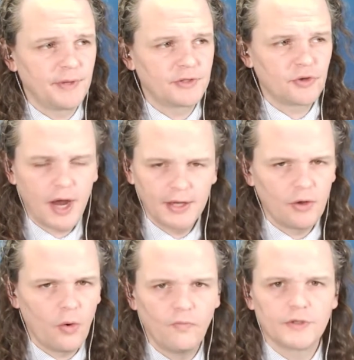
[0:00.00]
been trying
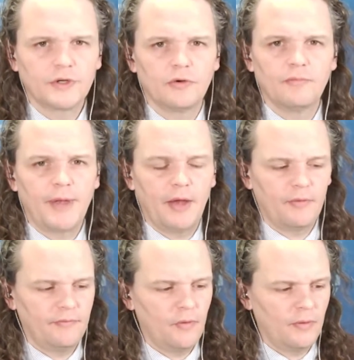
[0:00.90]
to overturn bail
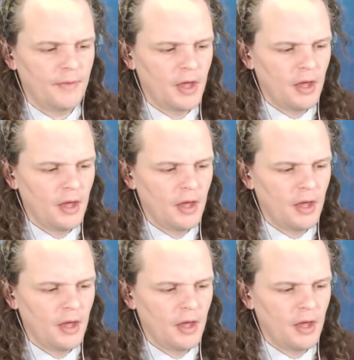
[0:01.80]
reform.